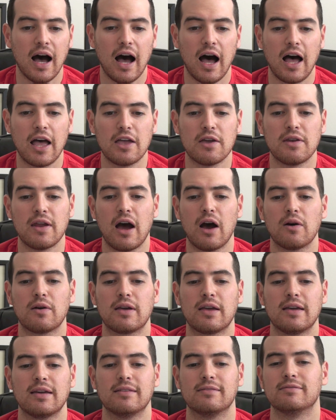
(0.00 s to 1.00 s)
Uh, you now
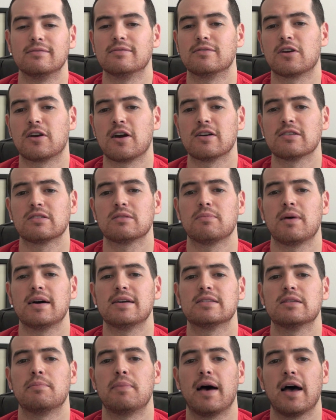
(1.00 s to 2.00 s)
can
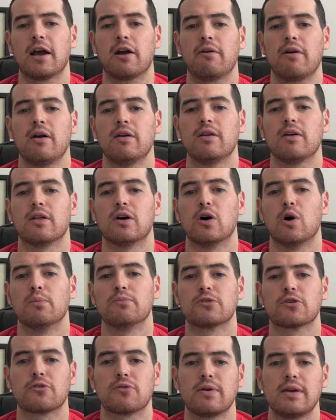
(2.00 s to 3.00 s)
customize the background on the
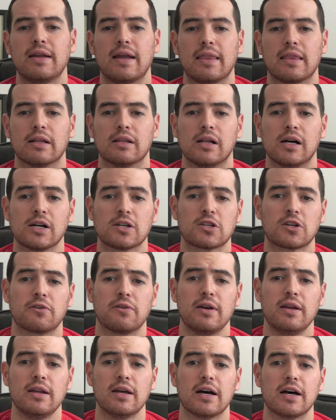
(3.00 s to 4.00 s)
home screen and the lock
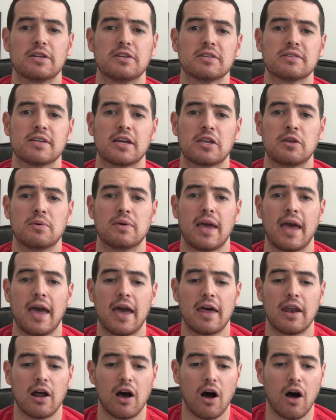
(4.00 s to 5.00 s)
screen, uh, just like you
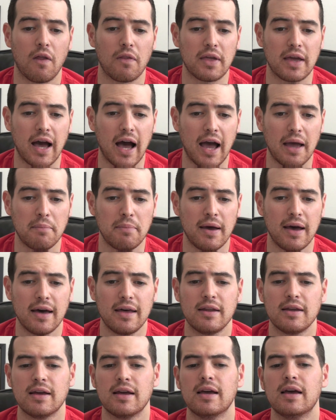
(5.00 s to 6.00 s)
can on the
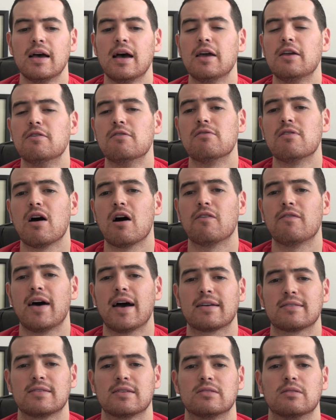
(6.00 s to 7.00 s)
iPad. You now have
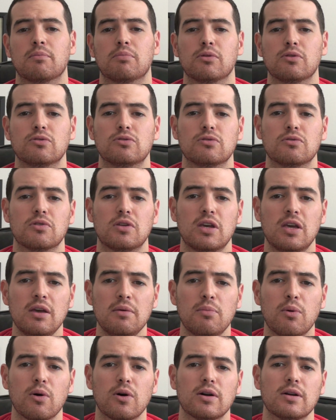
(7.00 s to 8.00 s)
access to Bluetooth
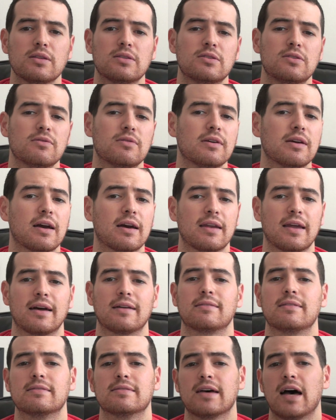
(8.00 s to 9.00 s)
keyboards, you can
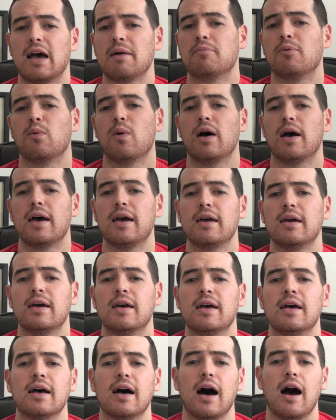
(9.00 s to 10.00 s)
connect and type away.
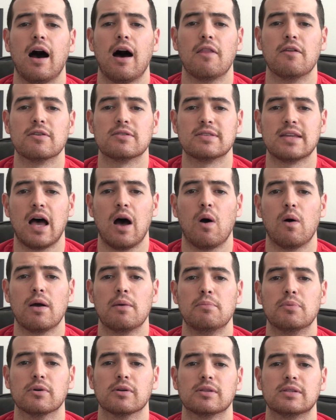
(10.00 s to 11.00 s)
Uh, there's now
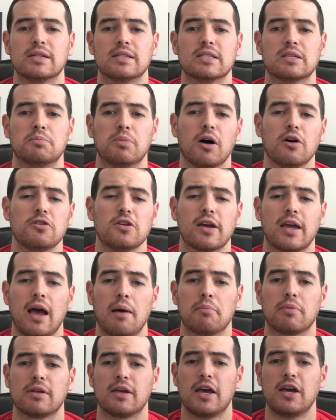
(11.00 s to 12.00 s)
a built-in spell check
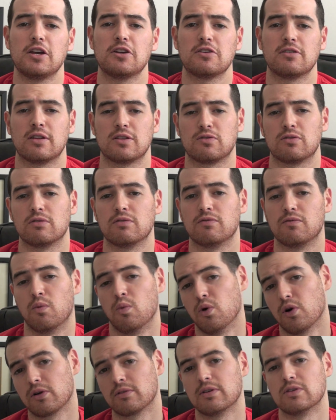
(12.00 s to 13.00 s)
application that sort of
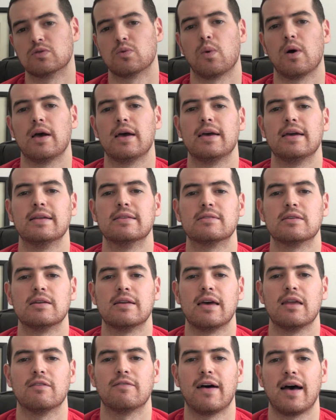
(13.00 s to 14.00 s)
worked its way into
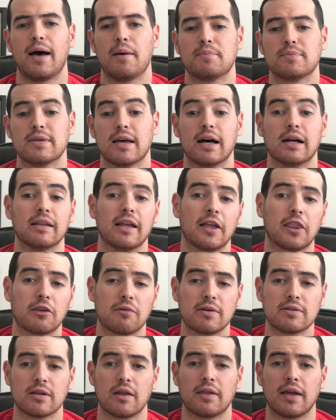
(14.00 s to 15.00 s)
native apps uh, like
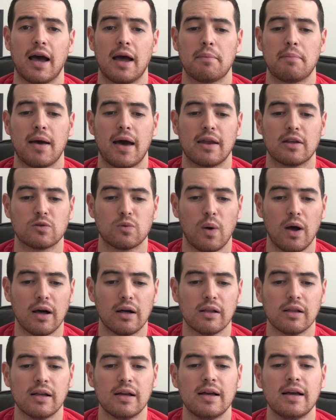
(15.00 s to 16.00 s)
there is on the iPad as
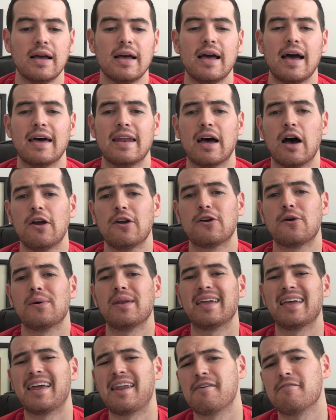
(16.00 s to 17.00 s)
well. And now you're
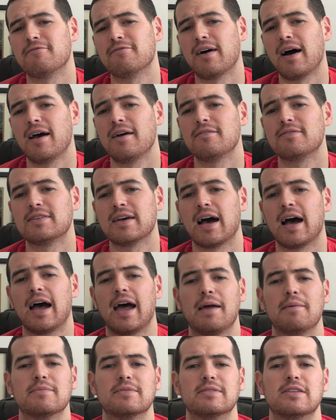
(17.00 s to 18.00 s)
going to get a five
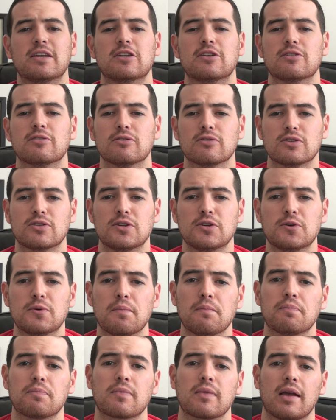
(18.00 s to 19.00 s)
times digital
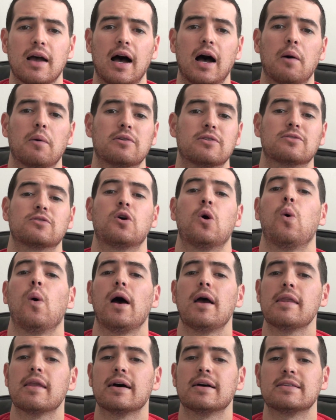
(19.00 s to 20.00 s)
zoom, uh, which is
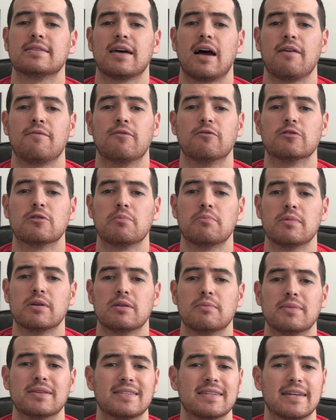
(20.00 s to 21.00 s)
quite nice. The iPhones have
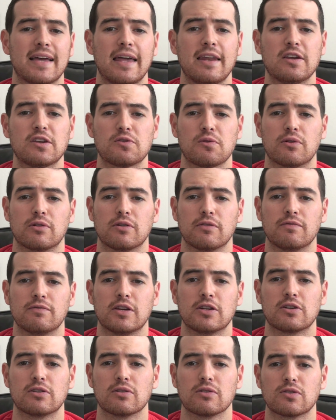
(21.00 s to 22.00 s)
been missing any sort of
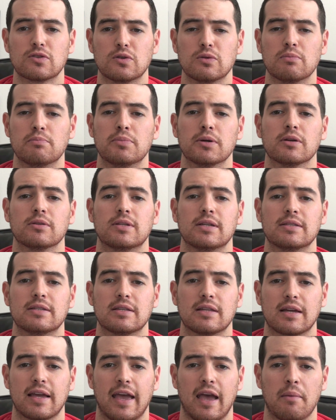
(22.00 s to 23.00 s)
digital zoom built
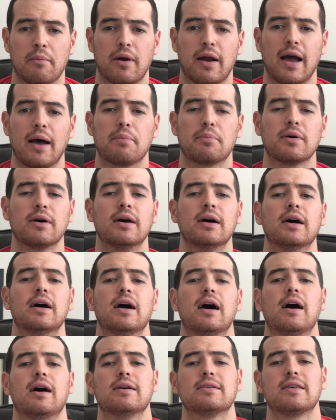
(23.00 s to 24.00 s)
into the camera app.
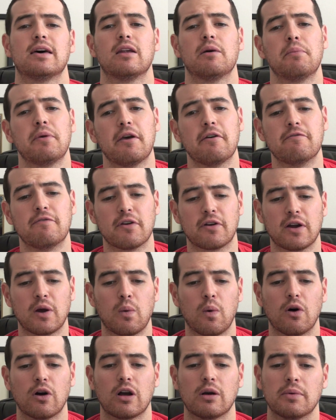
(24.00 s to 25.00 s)
Uh, so that'll be a very
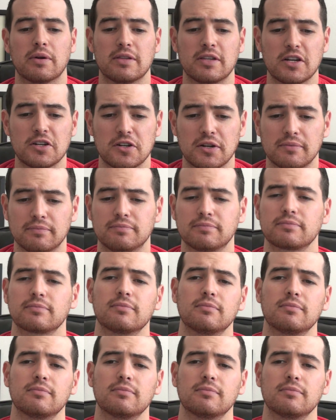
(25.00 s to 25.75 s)
welcome addition.